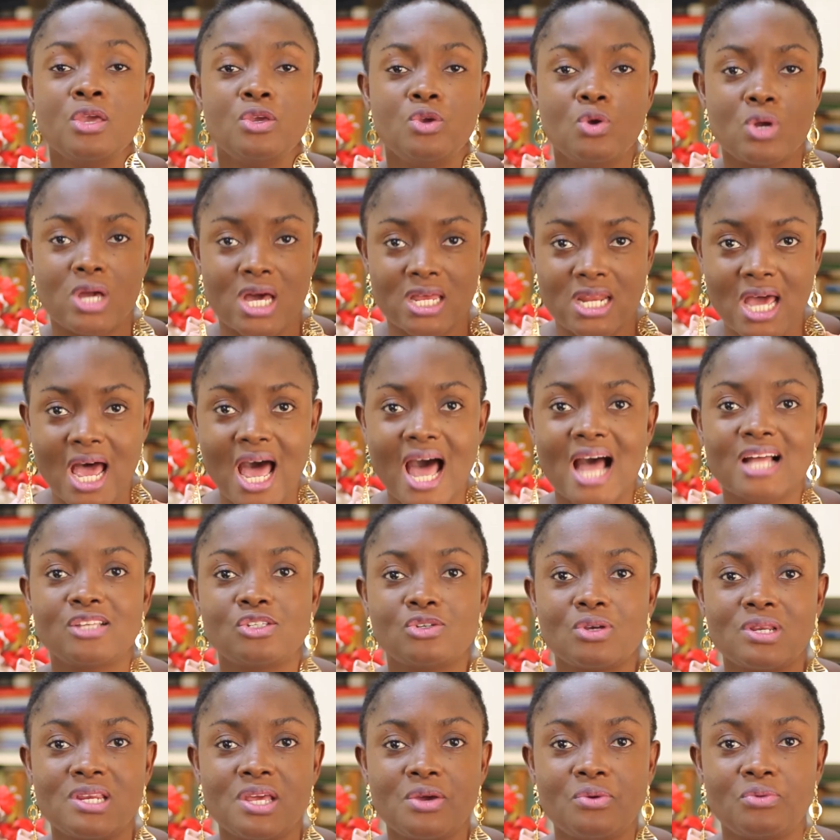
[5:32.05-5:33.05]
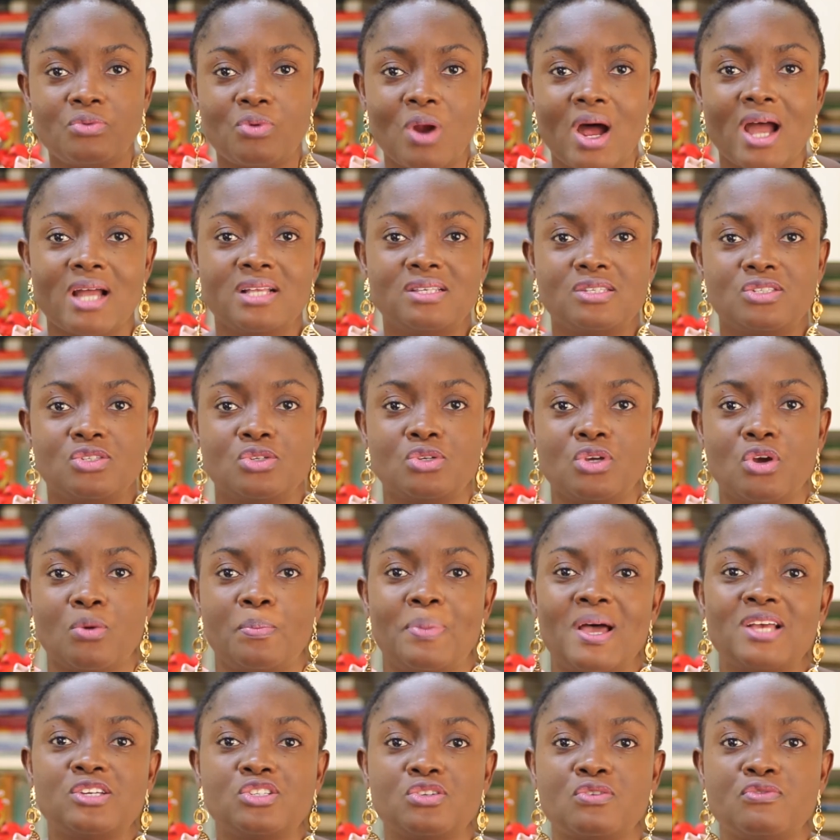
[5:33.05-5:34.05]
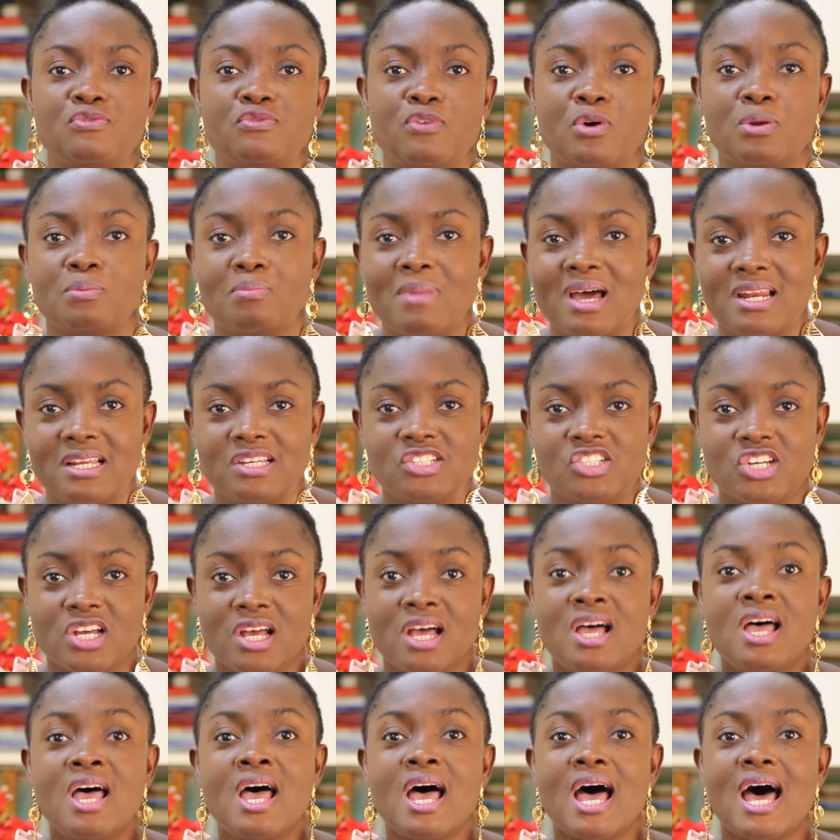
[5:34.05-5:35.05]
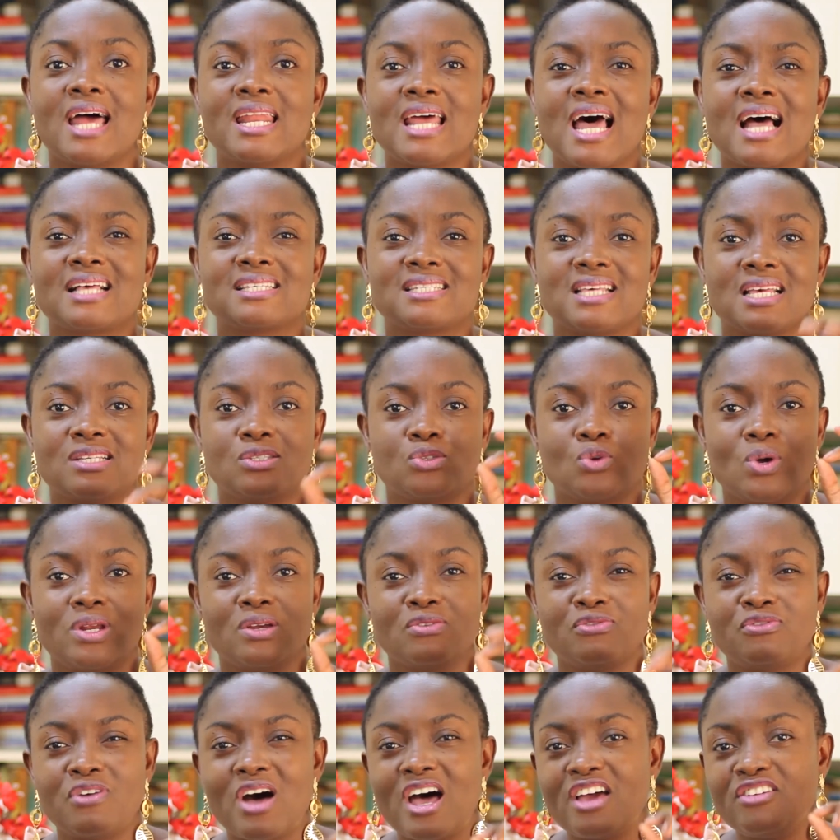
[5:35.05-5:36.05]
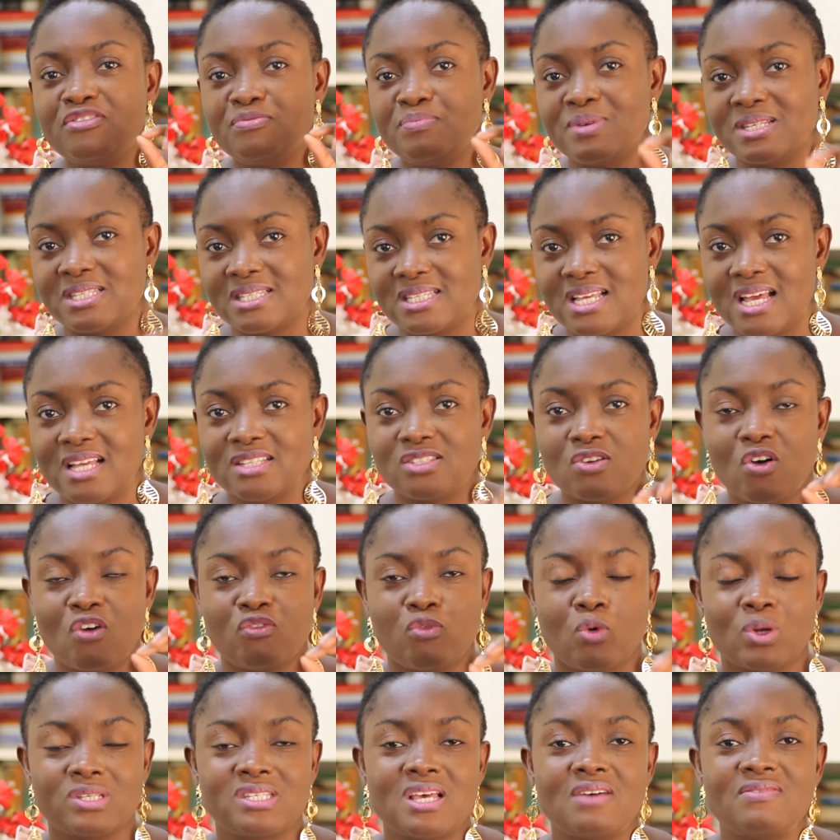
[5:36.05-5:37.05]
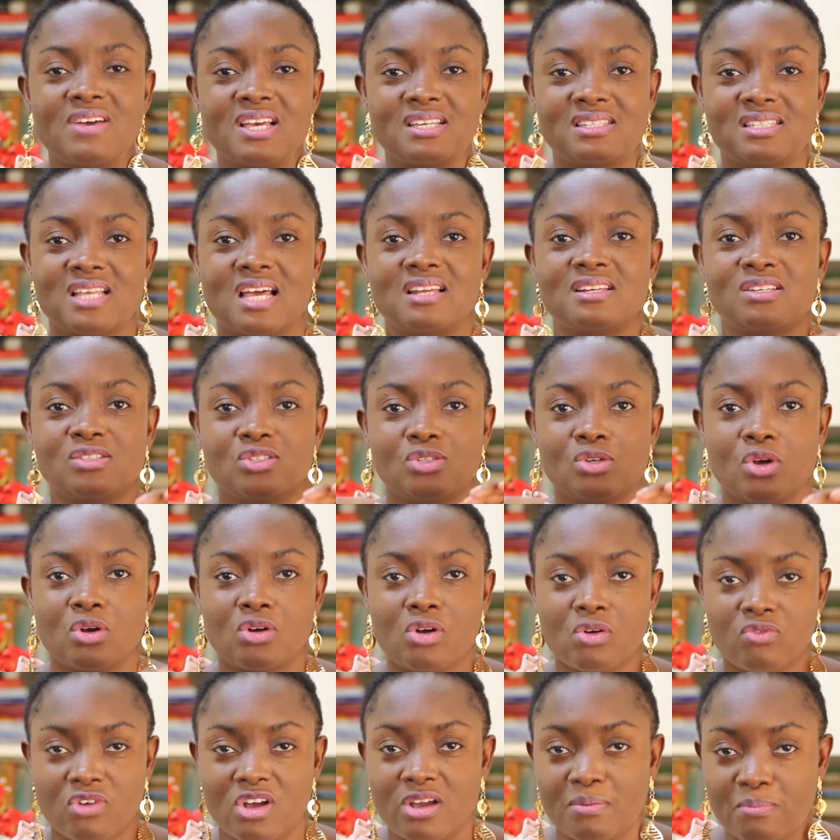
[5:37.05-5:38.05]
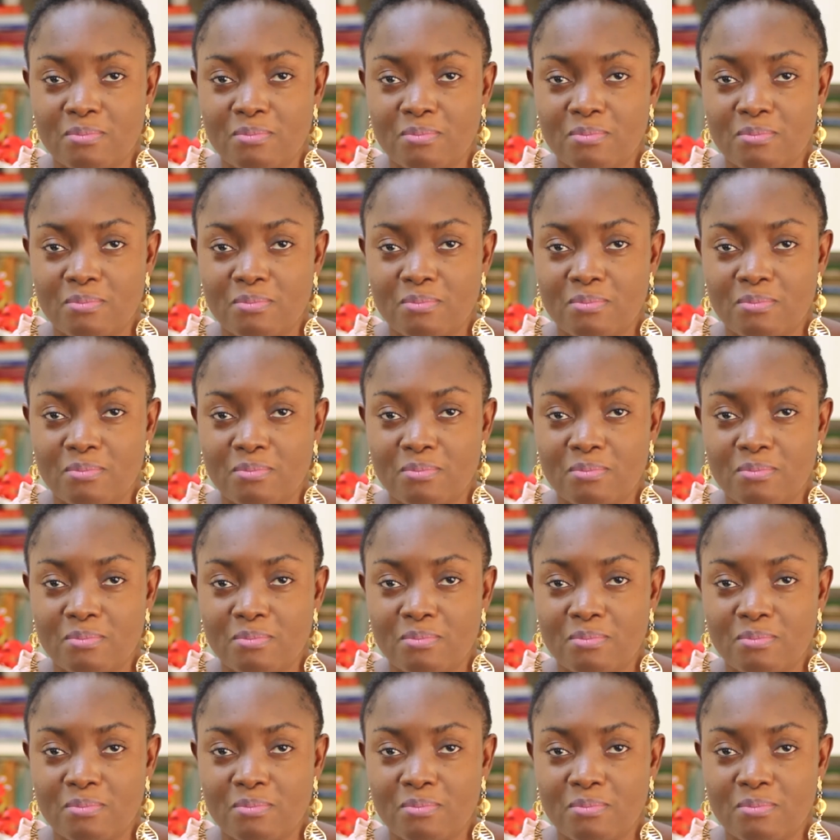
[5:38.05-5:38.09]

you can actually write to your pension fund manager and access 25% of whatever is standing to your